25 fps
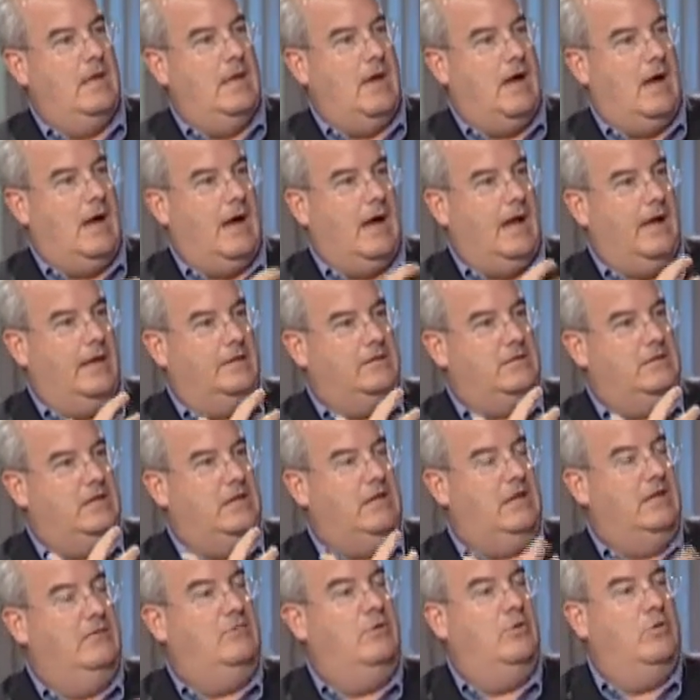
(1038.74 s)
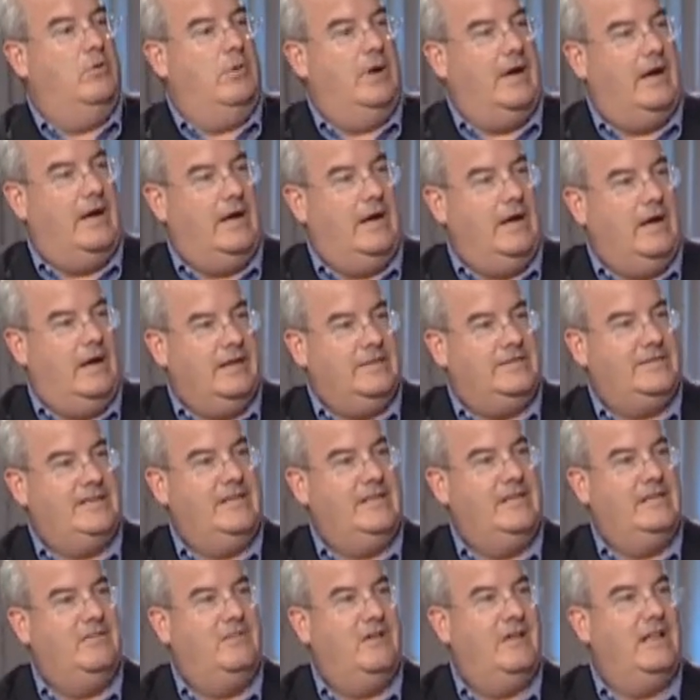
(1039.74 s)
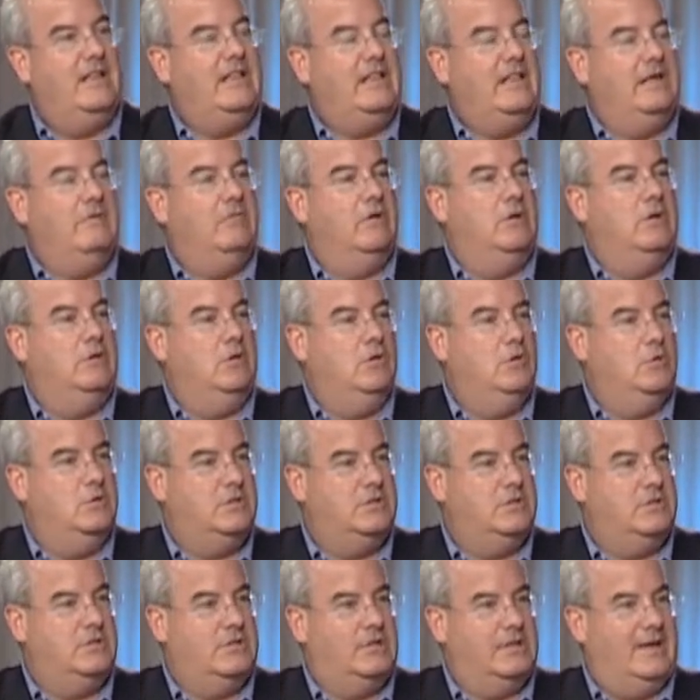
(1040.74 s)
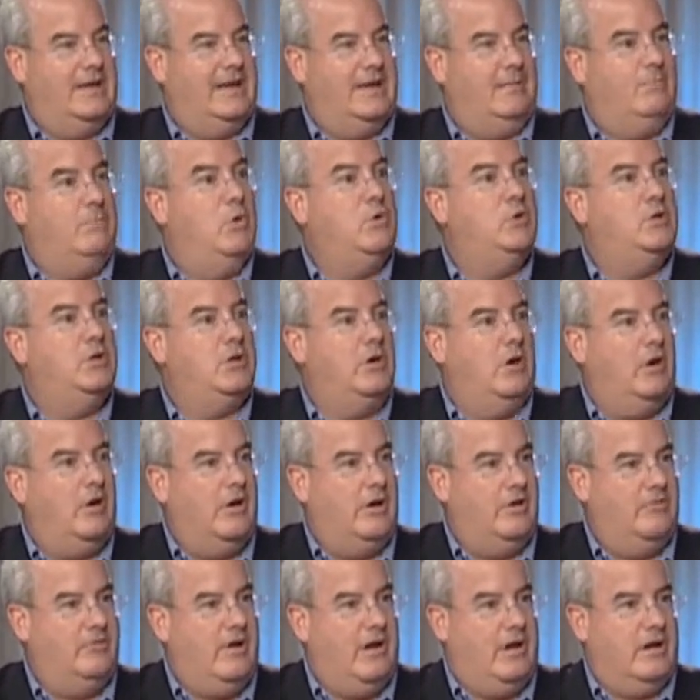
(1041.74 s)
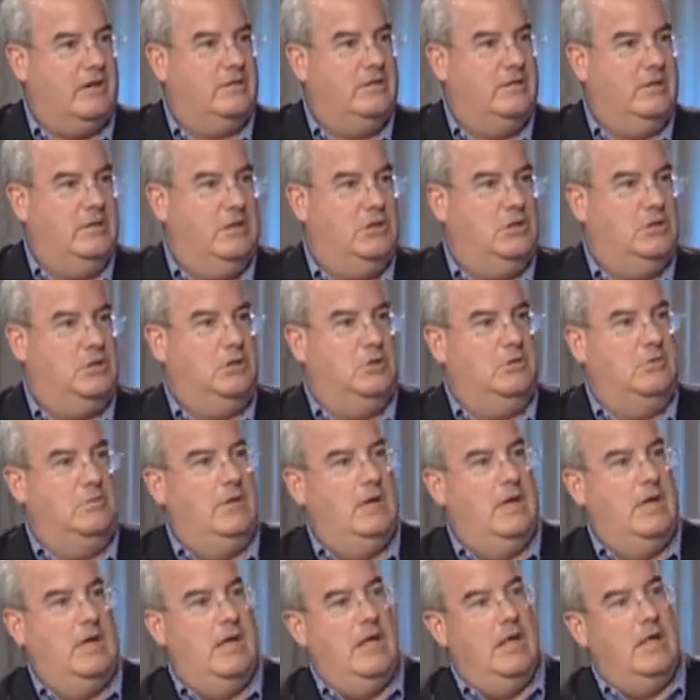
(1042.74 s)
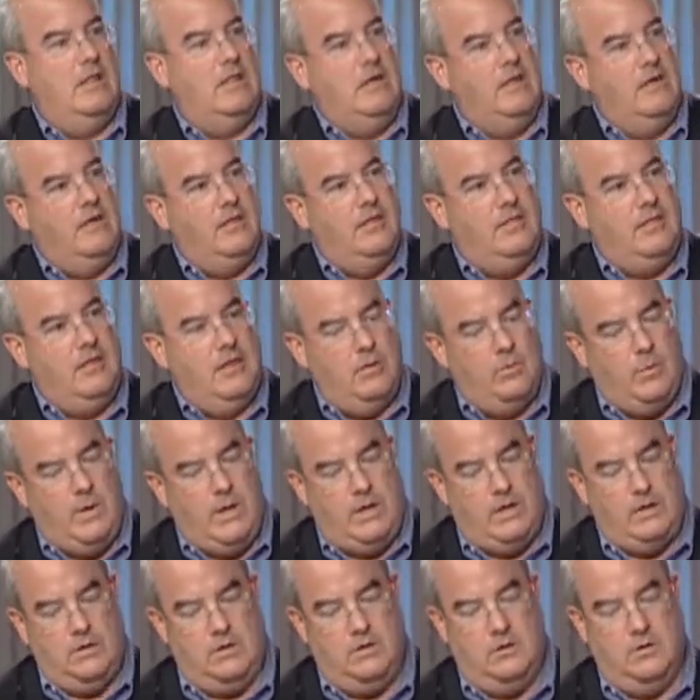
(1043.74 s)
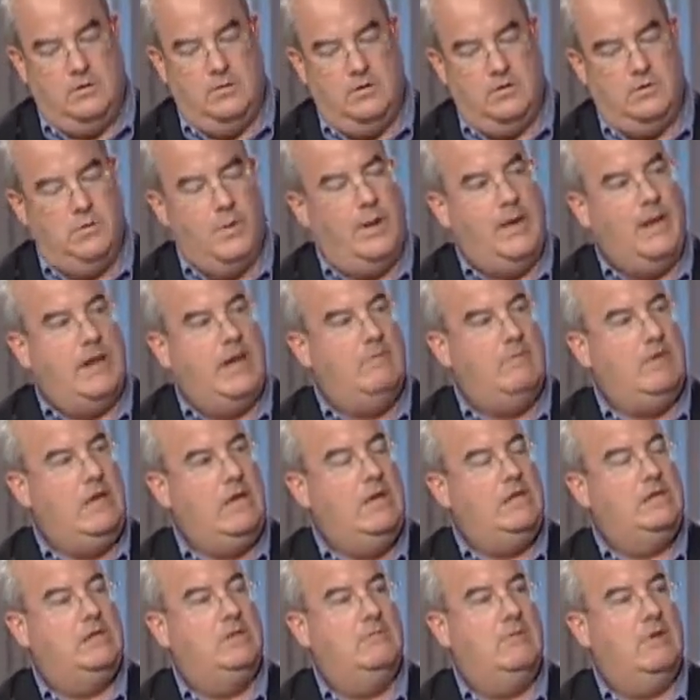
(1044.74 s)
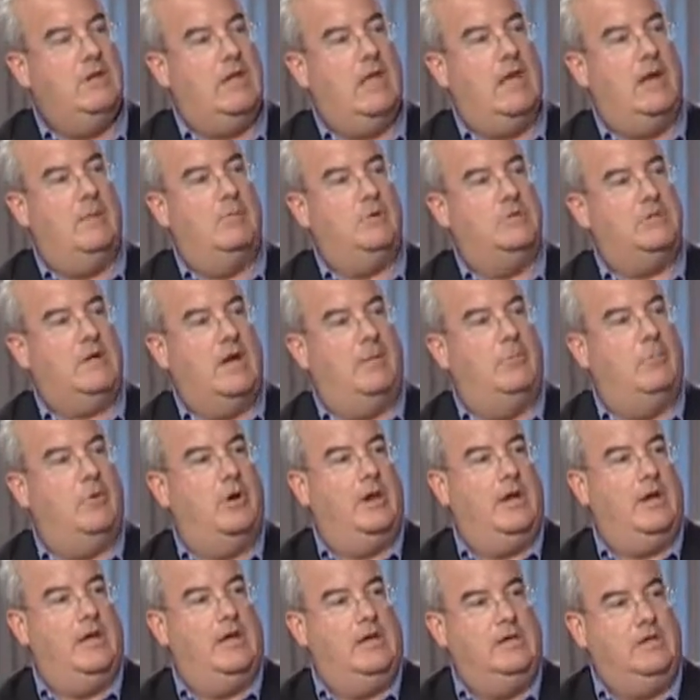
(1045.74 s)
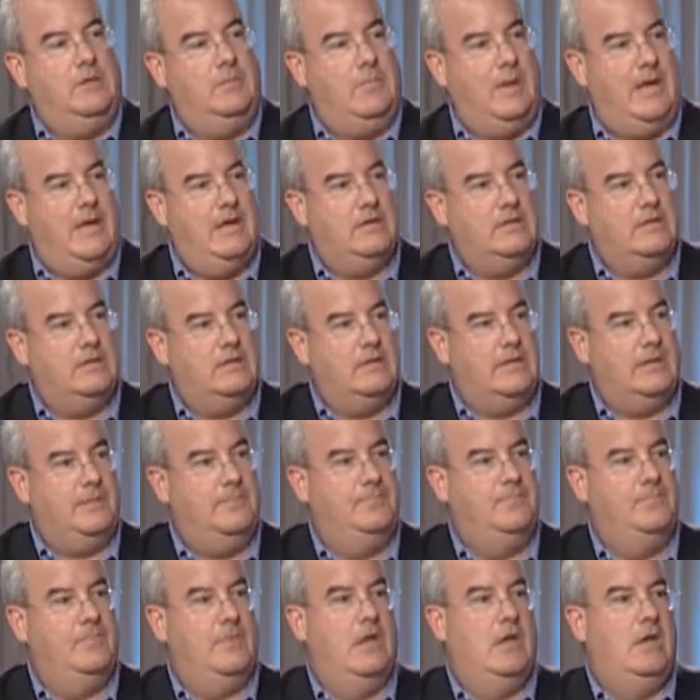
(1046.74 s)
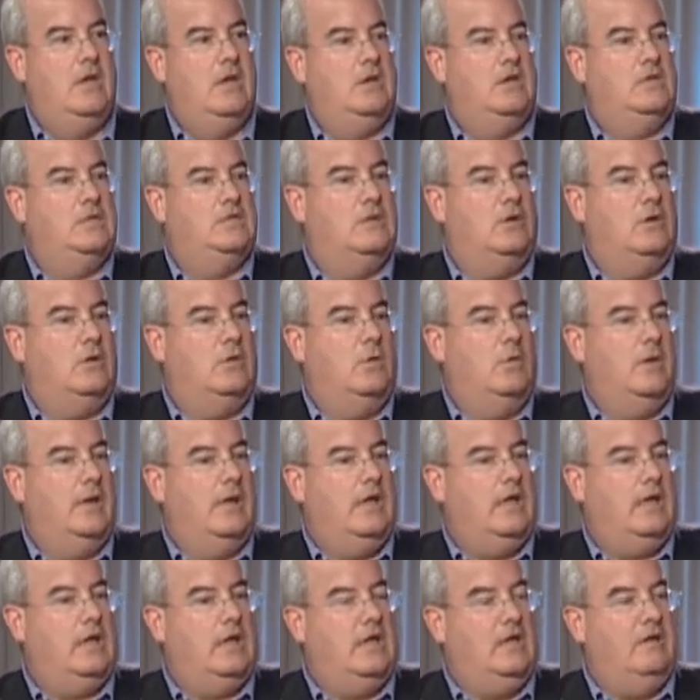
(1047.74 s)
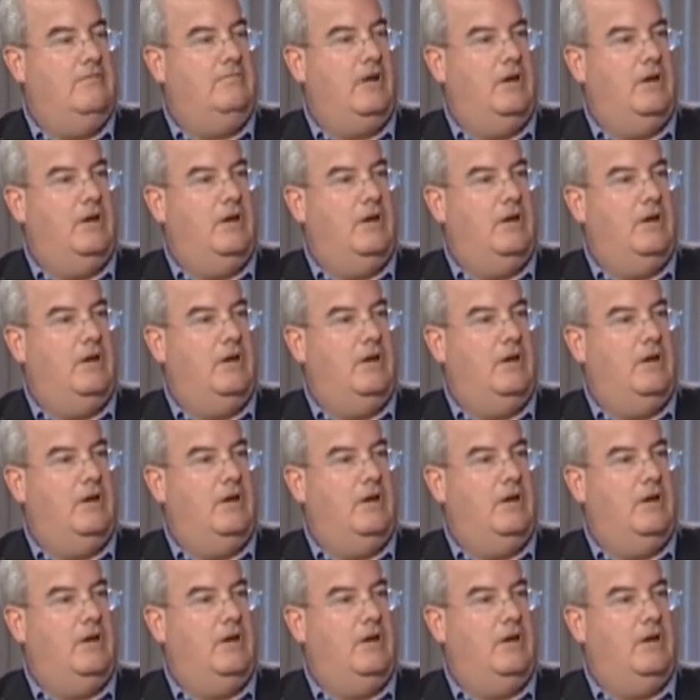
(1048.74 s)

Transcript: Uh, to give you a, a significantly reduced uh, motion artifact issue. The other thing we can do is we can have each of the cameras operating independently. So if